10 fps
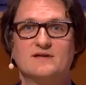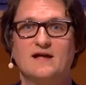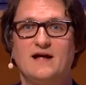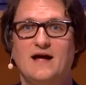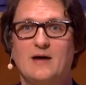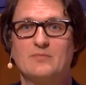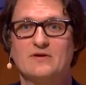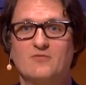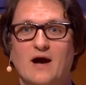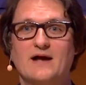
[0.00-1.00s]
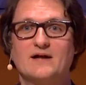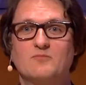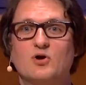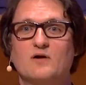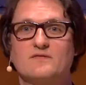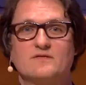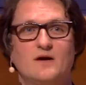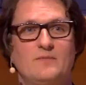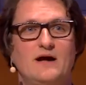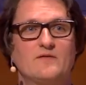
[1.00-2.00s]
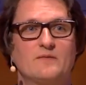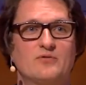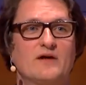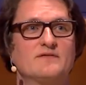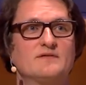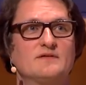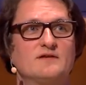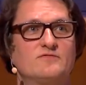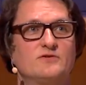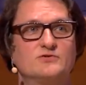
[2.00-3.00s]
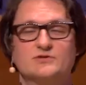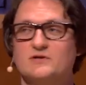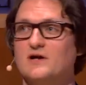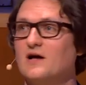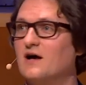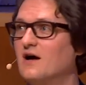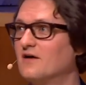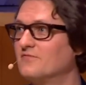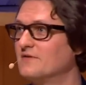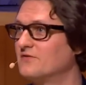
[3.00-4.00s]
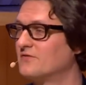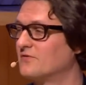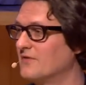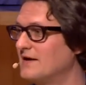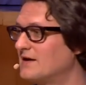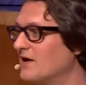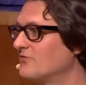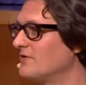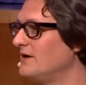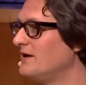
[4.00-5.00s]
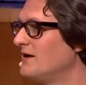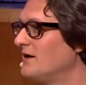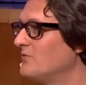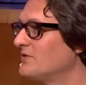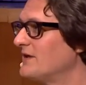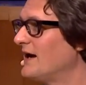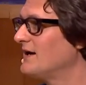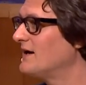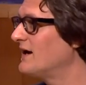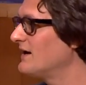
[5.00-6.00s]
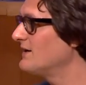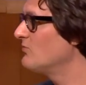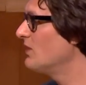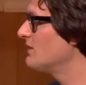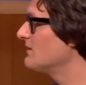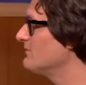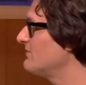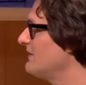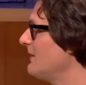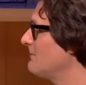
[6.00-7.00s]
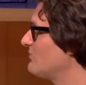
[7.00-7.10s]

today happily writing books about the present and future of this great country. With that, I welcome Sam